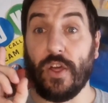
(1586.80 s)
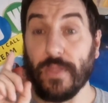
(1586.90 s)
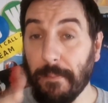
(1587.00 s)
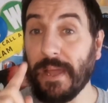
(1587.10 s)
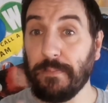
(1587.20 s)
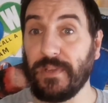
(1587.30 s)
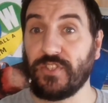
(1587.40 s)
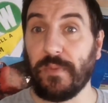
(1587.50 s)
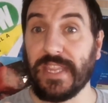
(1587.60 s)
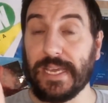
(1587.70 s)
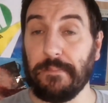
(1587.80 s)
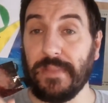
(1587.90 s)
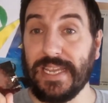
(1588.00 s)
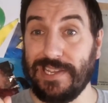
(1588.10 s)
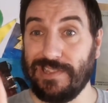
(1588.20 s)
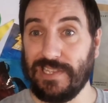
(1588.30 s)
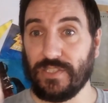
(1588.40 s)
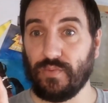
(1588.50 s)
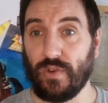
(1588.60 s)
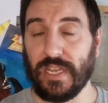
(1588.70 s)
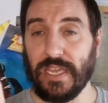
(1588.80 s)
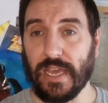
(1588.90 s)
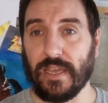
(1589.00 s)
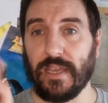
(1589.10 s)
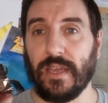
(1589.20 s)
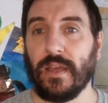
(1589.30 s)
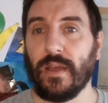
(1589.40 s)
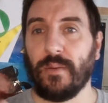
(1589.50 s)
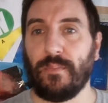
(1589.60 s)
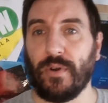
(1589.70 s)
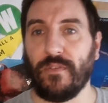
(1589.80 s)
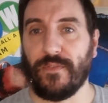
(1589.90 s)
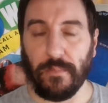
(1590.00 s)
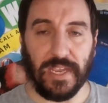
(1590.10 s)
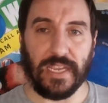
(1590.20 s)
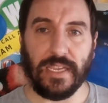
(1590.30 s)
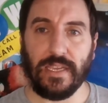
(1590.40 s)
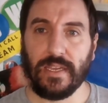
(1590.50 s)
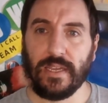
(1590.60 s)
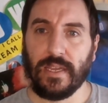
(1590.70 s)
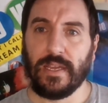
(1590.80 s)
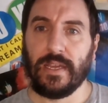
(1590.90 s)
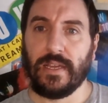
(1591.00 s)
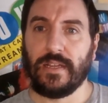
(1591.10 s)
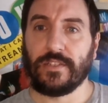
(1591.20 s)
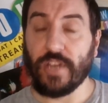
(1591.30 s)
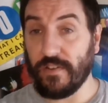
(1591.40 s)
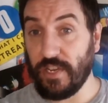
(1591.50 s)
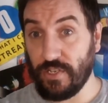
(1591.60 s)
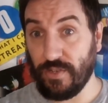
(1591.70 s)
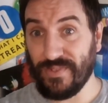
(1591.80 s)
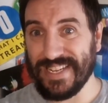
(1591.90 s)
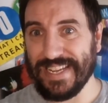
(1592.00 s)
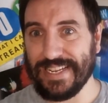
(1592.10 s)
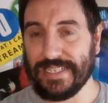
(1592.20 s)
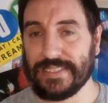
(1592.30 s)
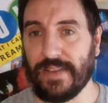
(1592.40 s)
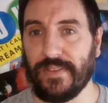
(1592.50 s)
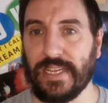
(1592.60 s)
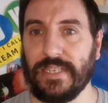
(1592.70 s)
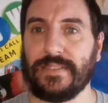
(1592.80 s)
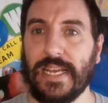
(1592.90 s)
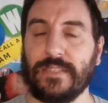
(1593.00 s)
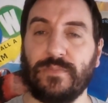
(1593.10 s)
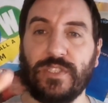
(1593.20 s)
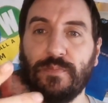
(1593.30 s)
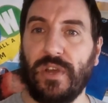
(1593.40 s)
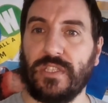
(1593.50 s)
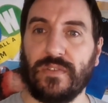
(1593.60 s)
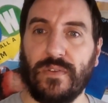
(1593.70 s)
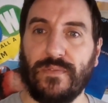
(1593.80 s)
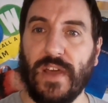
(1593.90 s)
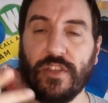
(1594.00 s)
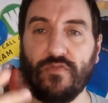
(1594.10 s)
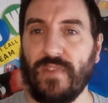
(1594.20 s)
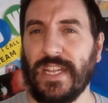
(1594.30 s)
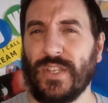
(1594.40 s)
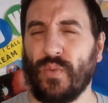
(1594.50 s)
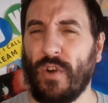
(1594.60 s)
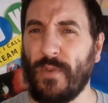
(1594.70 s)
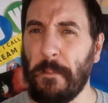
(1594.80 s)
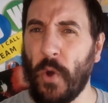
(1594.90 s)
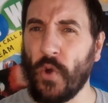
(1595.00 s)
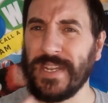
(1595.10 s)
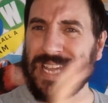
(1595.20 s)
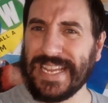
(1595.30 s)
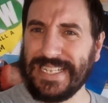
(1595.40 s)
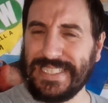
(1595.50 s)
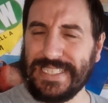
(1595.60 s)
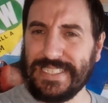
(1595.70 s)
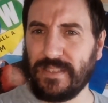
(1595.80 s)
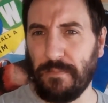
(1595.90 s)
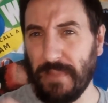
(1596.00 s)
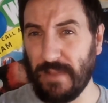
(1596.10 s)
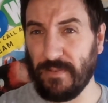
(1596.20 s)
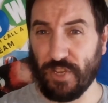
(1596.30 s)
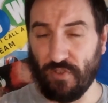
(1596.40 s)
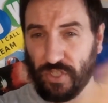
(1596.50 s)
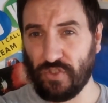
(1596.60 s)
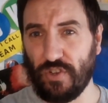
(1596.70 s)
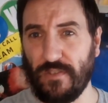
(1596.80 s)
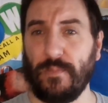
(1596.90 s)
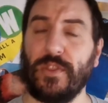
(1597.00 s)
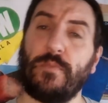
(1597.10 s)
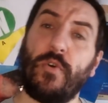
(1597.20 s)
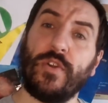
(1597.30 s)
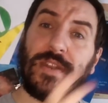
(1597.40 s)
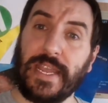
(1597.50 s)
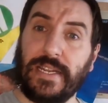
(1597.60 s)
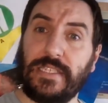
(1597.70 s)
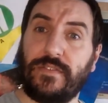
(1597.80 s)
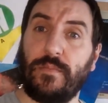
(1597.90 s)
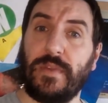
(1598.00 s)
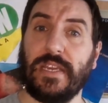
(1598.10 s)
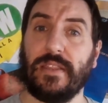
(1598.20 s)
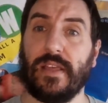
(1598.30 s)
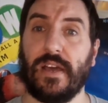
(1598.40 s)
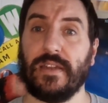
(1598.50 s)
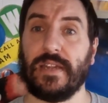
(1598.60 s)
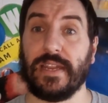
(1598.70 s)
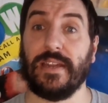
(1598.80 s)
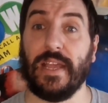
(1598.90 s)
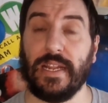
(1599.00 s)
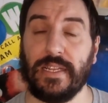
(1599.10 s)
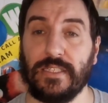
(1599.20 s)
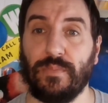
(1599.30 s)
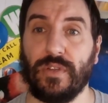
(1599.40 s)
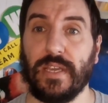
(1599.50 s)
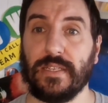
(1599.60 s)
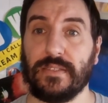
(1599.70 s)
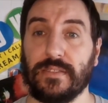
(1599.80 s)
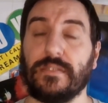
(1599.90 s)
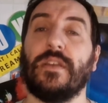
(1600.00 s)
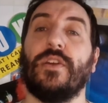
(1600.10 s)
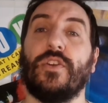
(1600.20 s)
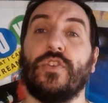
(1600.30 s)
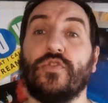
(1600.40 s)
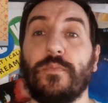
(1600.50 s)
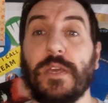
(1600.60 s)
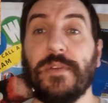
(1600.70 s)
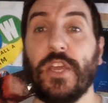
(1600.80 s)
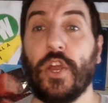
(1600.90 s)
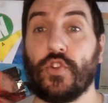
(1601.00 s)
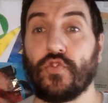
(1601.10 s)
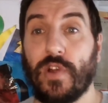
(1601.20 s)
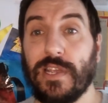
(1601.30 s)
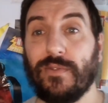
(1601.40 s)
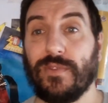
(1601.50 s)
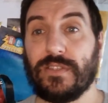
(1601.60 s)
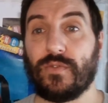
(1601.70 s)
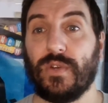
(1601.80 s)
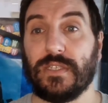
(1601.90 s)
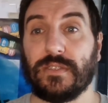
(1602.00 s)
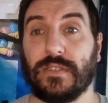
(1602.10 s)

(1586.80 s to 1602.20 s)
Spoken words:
there might be some of them in this one here. But for me, Terry and June's the 1970s, Desmond's Birds of a Feather and Red Dwarf are more 90s. They're maybe crossed over, but they're more 90s for me than 1980s. But yes, so maybe try out this quiz.